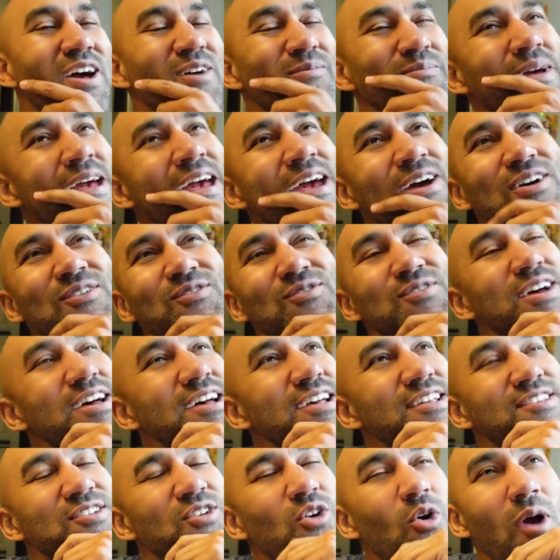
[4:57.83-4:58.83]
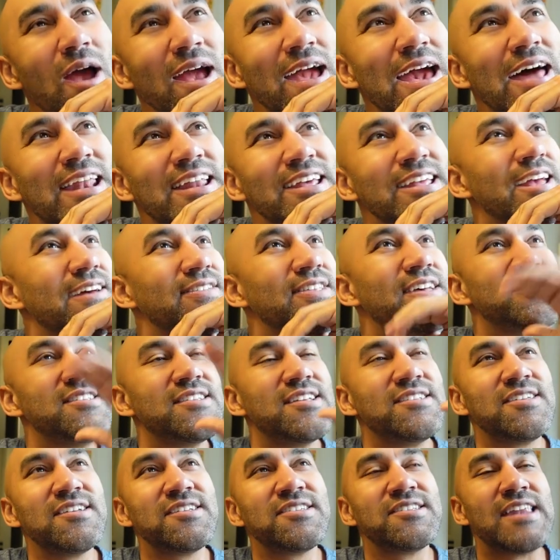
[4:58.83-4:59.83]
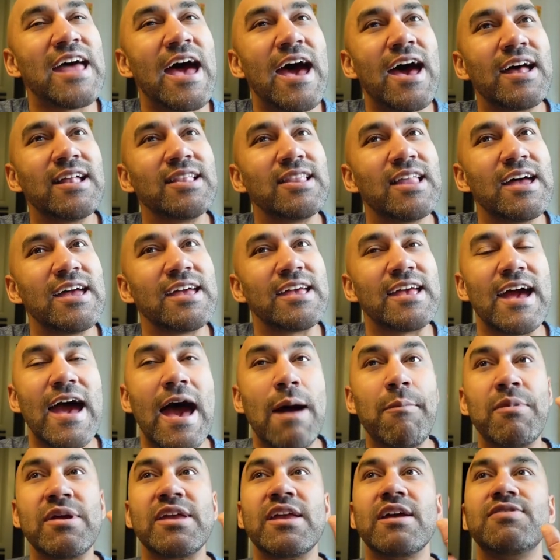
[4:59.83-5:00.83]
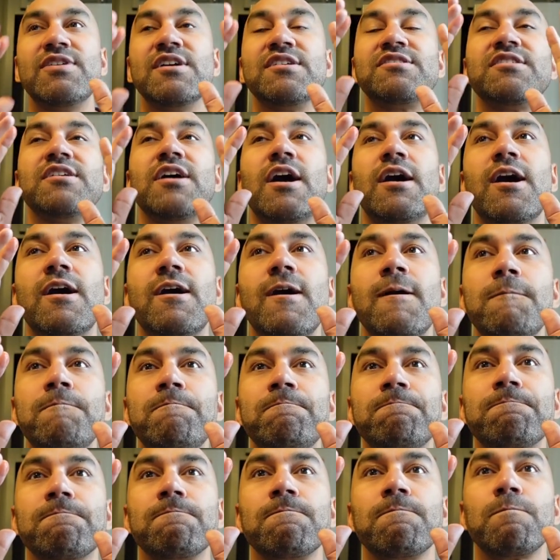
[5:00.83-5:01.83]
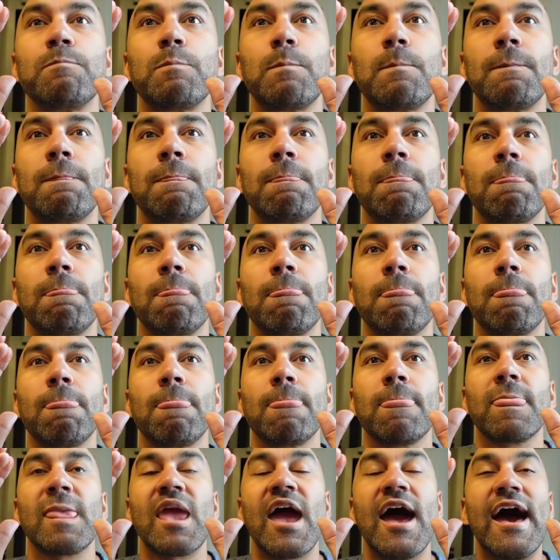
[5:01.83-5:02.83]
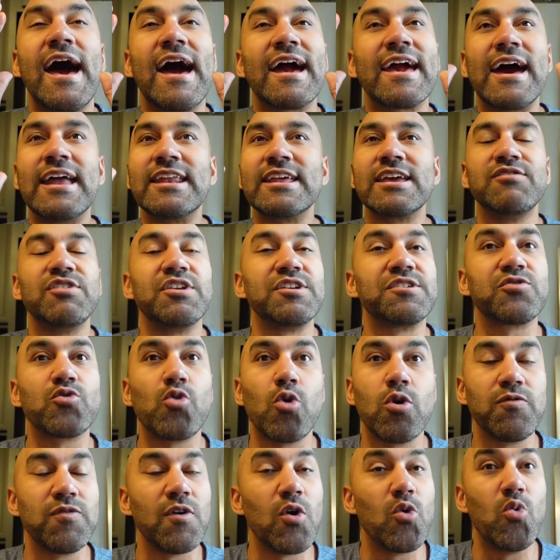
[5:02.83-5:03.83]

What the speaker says: Man, score I gotta give this. This is not like, I'm gonna give this a, I gotta give it a score for